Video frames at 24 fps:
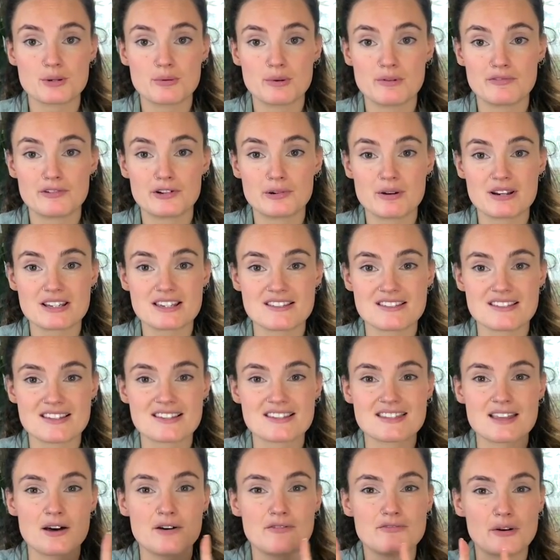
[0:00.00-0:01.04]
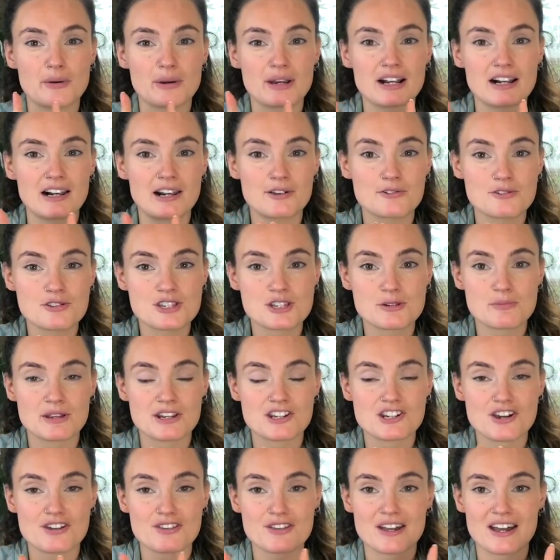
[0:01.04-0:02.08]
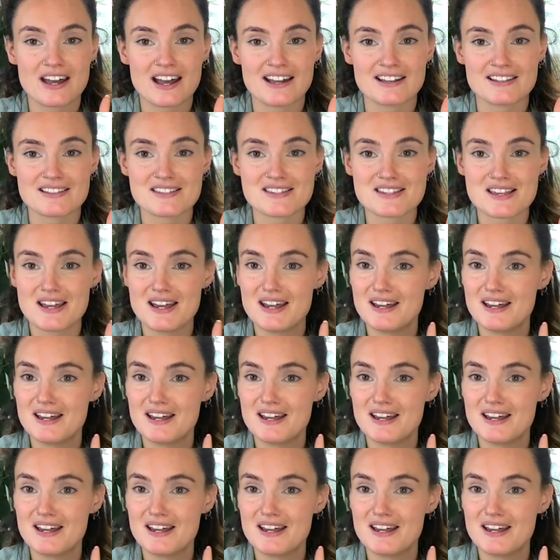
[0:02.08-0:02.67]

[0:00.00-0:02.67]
inflorescences that are very close to each other and